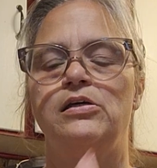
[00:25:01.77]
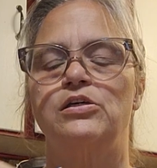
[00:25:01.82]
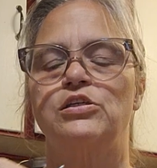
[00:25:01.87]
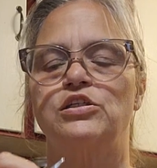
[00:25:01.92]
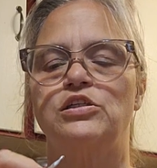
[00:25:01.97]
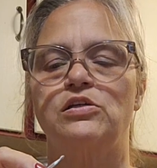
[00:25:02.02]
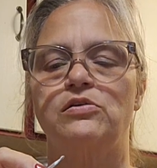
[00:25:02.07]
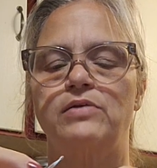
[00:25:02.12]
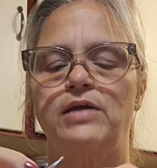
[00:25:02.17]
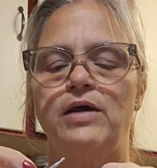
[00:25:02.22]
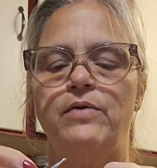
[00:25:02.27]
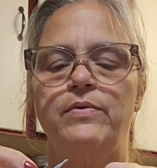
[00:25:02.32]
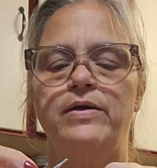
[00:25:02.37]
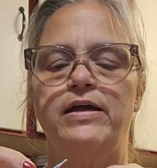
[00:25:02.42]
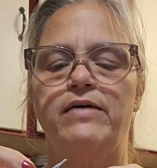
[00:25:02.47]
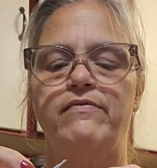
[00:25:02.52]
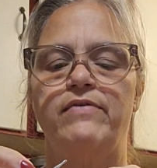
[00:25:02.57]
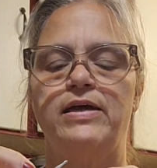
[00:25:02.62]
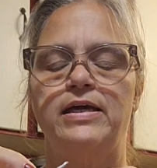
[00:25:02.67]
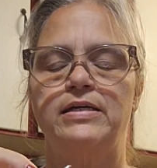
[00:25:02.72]
So now we
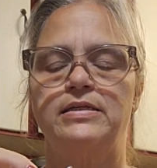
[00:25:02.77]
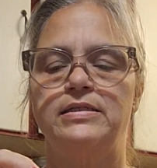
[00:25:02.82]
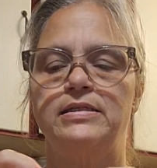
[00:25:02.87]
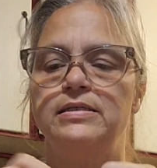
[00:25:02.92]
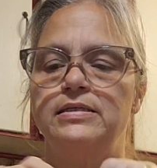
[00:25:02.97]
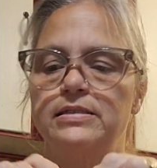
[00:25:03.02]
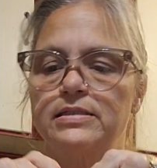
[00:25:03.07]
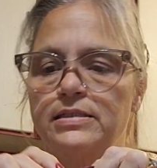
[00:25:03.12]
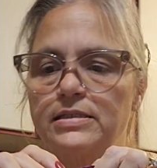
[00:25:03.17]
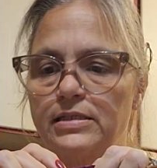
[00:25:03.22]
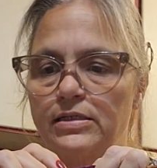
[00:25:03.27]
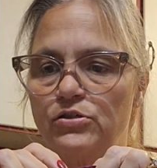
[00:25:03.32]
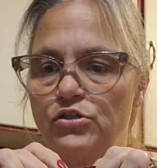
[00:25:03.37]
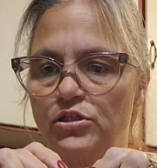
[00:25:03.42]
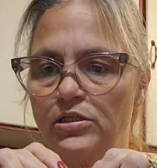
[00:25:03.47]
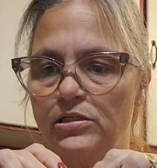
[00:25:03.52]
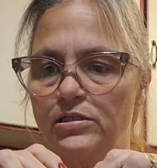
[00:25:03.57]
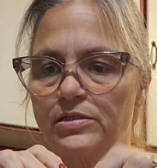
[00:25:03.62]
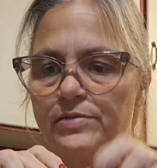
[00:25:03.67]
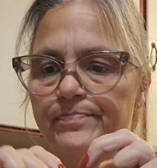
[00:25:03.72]
have 18
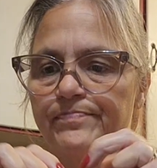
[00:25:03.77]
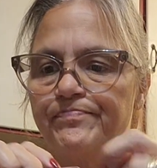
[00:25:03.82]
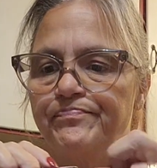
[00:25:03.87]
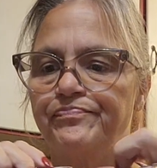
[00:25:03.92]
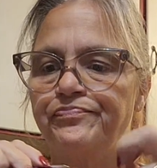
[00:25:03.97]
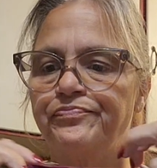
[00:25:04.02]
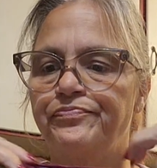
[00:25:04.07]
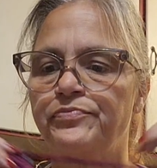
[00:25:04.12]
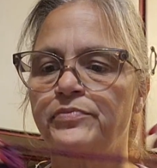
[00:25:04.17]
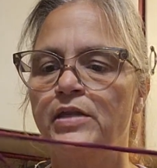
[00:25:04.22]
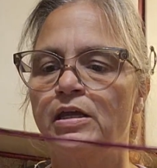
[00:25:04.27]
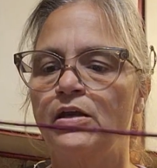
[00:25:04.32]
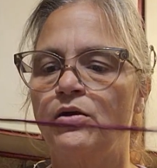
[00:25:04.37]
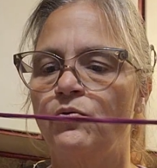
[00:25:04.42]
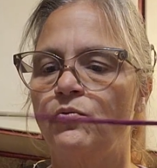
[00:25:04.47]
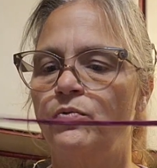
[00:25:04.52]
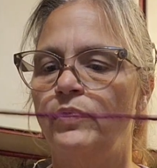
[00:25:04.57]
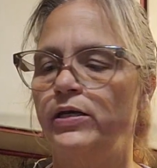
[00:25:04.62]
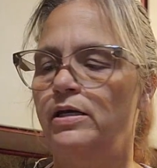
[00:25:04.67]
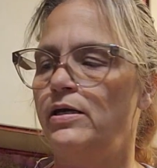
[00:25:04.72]
stitches.
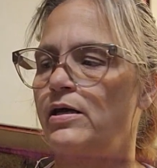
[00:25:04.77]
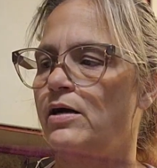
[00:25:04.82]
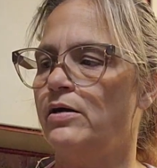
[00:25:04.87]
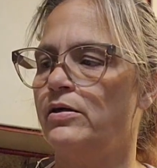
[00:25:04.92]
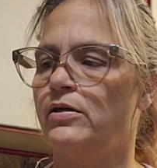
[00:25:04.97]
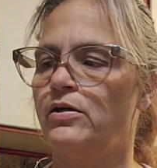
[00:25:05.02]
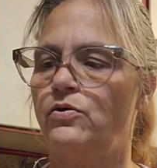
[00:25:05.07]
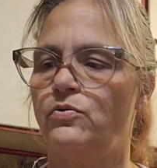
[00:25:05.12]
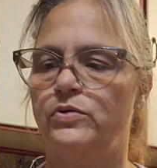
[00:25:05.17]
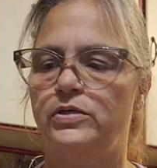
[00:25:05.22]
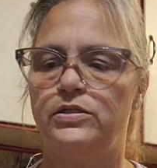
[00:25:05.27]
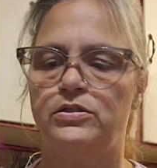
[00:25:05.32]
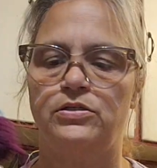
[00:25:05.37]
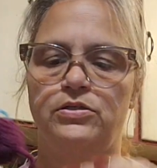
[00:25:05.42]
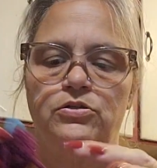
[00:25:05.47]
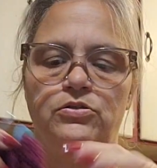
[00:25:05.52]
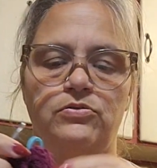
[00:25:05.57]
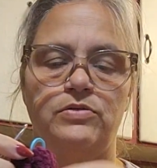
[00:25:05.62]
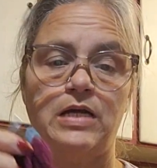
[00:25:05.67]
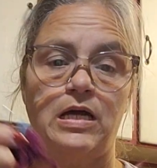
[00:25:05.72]
we are going to
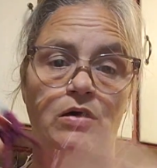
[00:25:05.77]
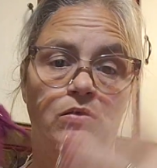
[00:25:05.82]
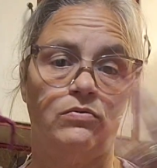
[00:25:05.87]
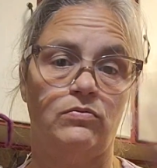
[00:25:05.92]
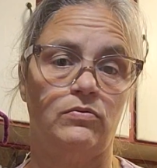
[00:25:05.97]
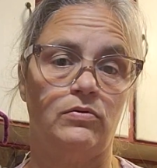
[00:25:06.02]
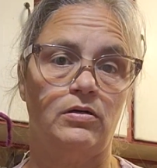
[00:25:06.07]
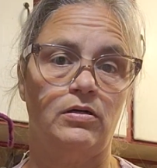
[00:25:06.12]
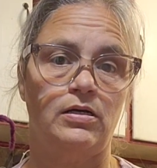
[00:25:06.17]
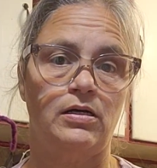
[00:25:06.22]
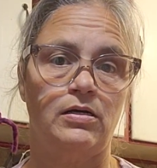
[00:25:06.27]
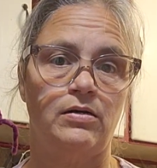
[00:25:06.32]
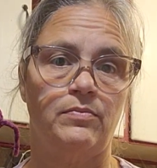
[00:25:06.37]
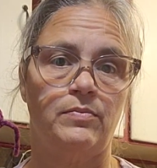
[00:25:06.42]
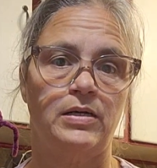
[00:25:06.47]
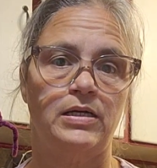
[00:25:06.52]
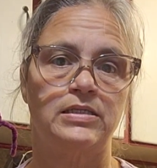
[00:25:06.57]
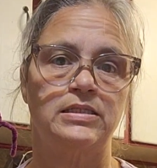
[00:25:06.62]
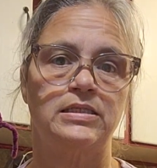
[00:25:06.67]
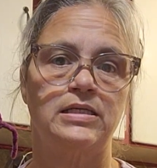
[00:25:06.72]
do now
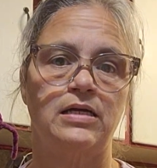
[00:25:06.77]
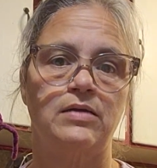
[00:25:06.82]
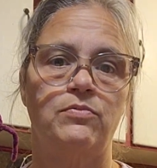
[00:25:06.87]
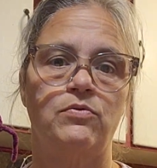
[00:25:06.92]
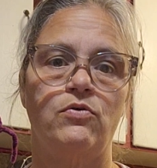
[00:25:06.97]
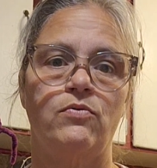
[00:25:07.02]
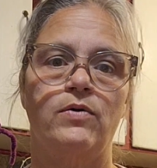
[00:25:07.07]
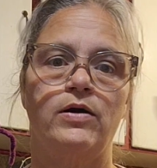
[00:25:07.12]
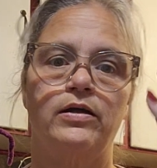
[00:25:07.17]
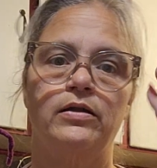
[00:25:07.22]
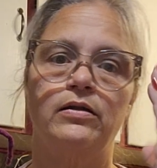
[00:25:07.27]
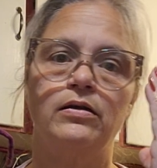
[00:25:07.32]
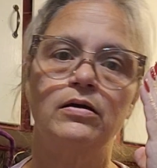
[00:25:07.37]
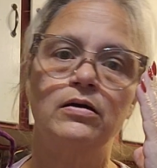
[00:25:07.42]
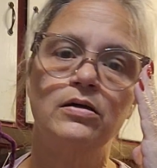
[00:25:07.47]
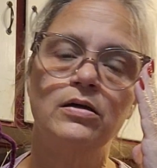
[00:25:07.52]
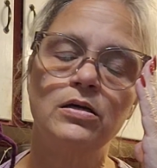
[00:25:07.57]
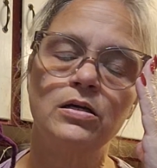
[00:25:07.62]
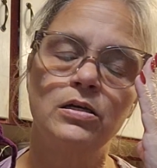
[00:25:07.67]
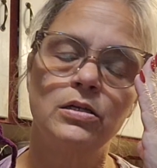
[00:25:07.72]
a stable one.
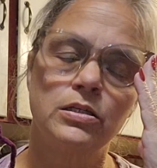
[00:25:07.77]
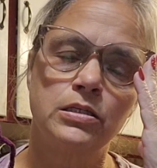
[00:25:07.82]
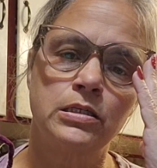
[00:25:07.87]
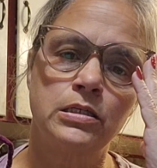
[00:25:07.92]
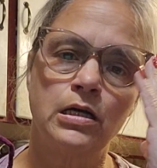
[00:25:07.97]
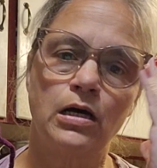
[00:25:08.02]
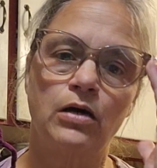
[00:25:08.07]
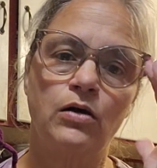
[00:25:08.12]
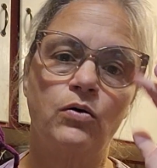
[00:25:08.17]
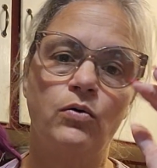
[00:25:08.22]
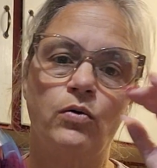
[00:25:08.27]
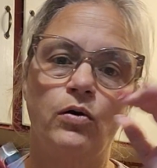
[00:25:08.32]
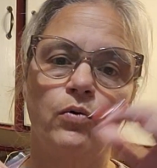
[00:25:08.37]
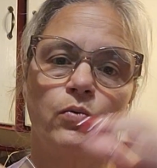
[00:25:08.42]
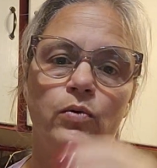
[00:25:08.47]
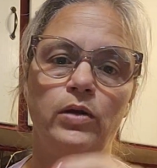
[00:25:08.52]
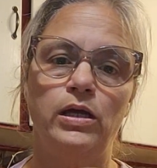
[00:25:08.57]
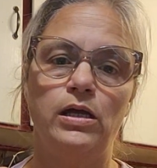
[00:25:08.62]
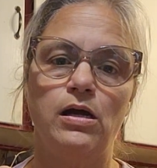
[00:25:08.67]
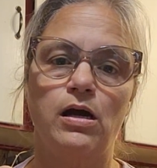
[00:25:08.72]
So
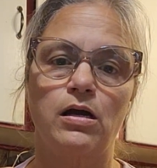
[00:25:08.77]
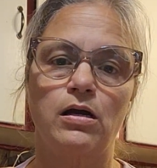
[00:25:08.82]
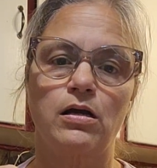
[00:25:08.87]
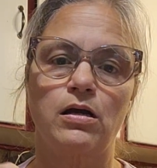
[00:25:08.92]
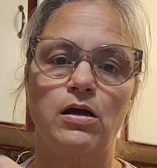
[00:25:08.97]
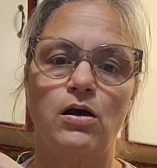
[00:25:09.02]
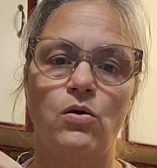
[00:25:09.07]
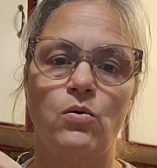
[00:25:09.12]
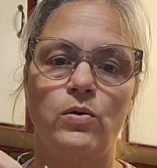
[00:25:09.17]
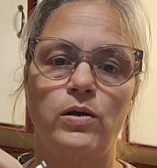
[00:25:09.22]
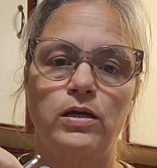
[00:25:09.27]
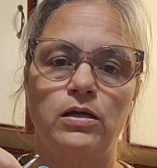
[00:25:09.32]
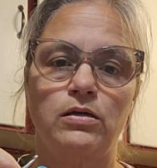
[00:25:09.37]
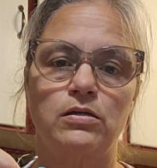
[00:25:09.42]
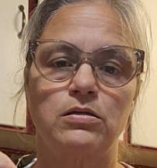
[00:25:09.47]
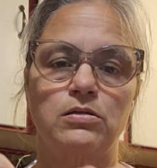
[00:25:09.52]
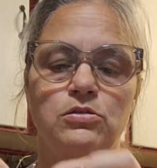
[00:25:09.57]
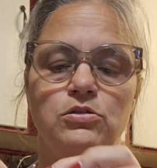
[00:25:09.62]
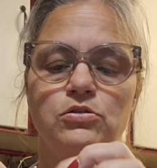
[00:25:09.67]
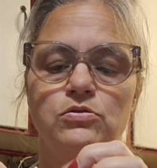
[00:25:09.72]
we are
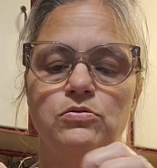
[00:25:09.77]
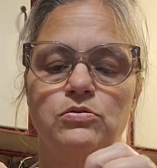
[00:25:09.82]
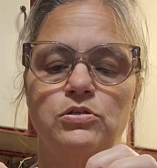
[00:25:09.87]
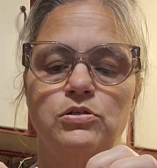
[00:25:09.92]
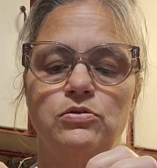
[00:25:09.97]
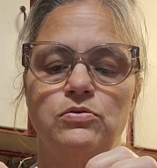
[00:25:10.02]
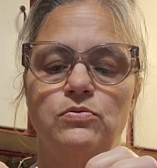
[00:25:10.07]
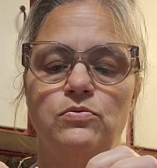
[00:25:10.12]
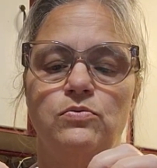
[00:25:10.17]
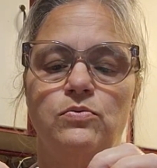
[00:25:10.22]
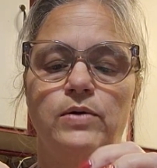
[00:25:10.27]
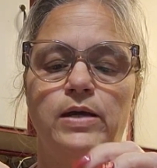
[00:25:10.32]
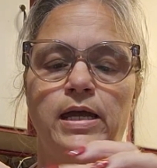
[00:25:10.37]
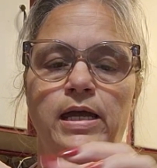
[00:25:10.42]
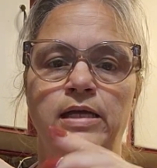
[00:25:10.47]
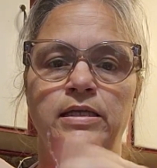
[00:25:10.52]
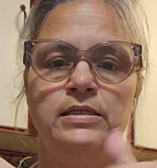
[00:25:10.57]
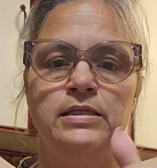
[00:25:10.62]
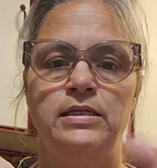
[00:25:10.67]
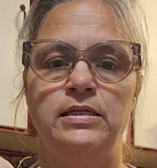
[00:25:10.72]
going to do
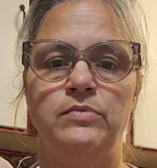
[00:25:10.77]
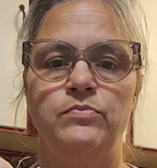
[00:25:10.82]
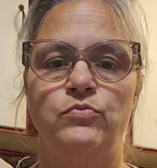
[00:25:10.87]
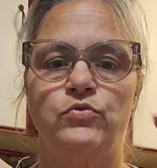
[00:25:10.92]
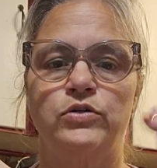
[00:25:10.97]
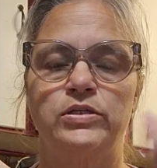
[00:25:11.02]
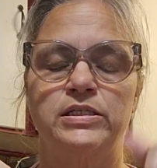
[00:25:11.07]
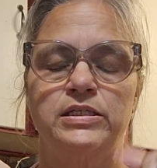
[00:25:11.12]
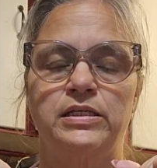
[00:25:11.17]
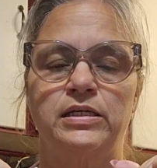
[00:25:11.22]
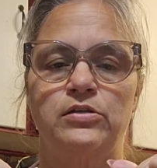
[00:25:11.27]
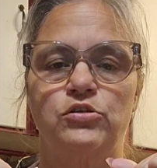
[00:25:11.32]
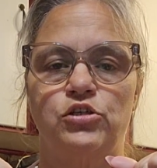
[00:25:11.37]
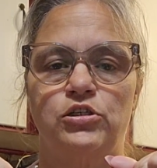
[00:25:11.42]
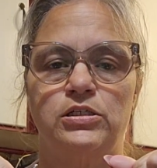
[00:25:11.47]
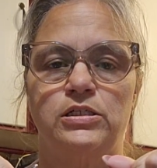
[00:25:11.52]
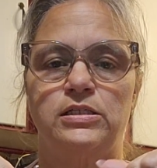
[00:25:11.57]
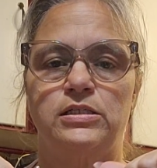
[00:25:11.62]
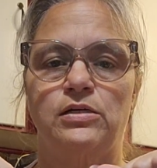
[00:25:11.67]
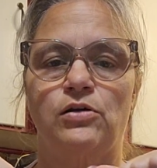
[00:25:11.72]
18 more
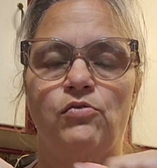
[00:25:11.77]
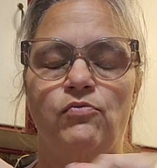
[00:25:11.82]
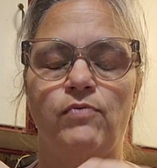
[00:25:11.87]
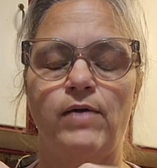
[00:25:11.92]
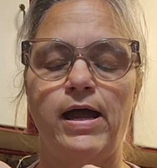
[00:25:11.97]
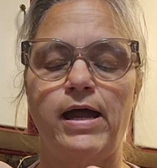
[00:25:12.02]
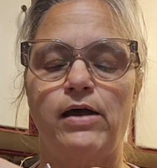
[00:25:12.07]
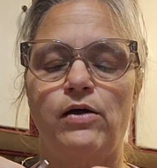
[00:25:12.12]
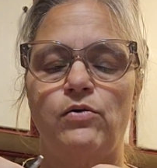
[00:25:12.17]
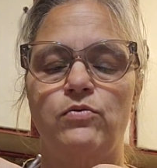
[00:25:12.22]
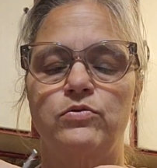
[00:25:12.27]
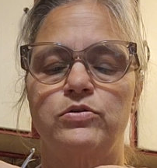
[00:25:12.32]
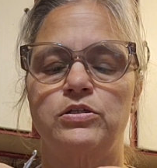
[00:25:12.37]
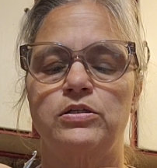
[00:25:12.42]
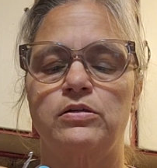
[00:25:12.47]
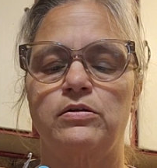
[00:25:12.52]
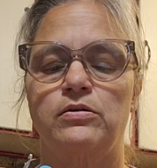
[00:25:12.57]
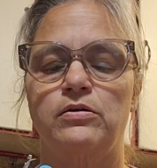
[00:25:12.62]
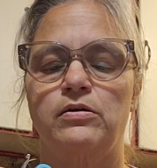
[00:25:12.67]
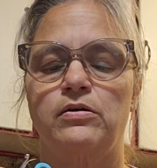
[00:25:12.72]
stitches around
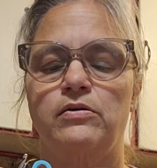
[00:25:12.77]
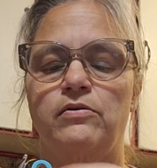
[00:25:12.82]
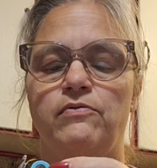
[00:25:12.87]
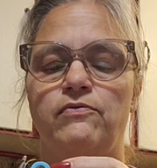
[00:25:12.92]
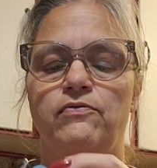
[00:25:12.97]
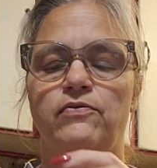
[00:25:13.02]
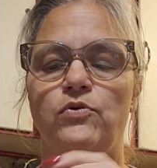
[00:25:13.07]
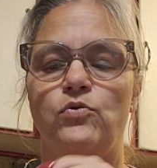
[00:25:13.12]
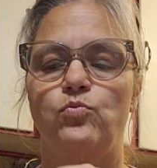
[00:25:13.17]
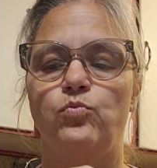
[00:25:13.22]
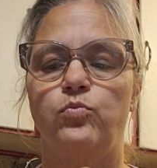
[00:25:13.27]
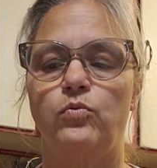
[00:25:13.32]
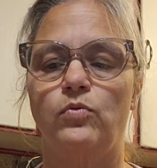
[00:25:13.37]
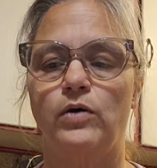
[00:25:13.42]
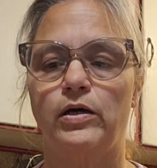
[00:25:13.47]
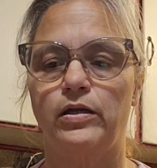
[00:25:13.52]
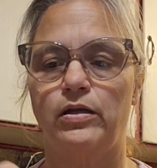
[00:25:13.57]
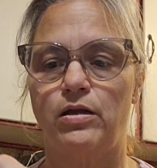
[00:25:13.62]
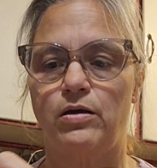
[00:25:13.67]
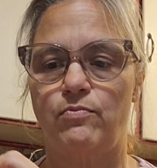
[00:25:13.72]
for
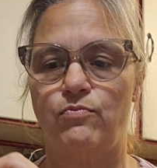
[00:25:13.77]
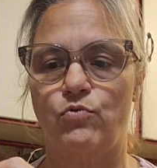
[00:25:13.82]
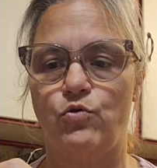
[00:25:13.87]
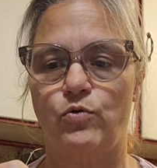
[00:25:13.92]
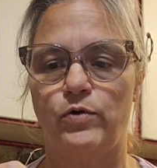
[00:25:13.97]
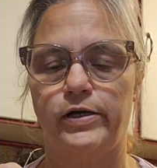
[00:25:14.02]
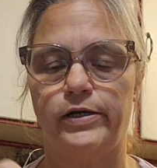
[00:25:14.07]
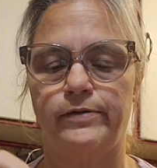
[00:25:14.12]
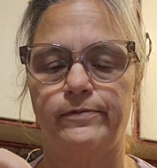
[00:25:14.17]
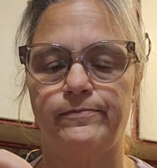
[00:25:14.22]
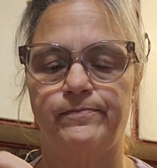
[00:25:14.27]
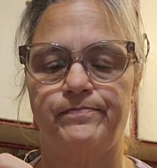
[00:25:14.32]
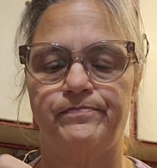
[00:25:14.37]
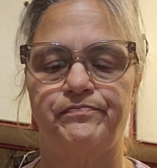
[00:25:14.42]
one more.